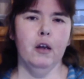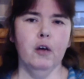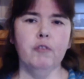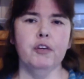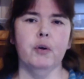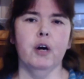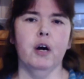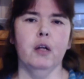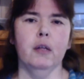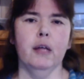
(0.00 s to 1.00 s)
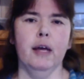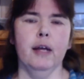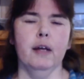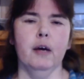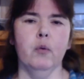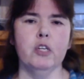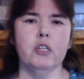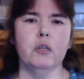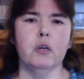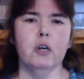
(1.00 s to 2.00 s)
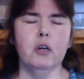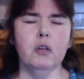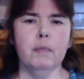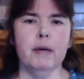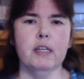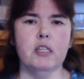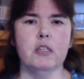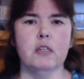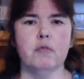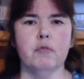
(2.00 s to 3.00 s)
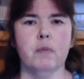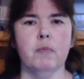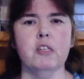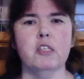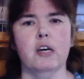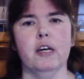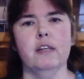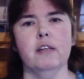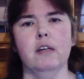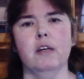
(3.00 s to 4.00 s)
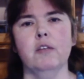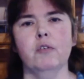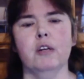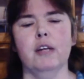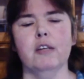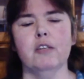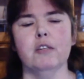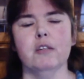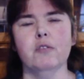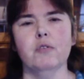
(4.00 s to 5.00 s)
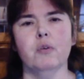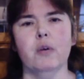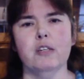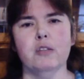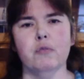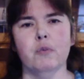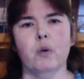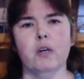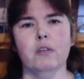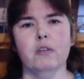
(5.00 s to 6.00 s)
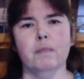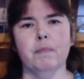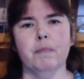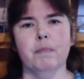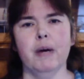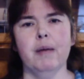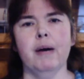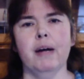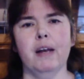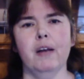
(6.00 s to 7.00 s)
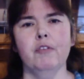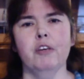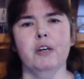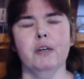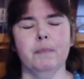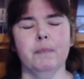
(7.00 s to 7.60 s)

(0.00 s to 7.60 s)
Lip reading: Love you all, and I wish you all the best from this side to the rest of the world. Bye bye. Love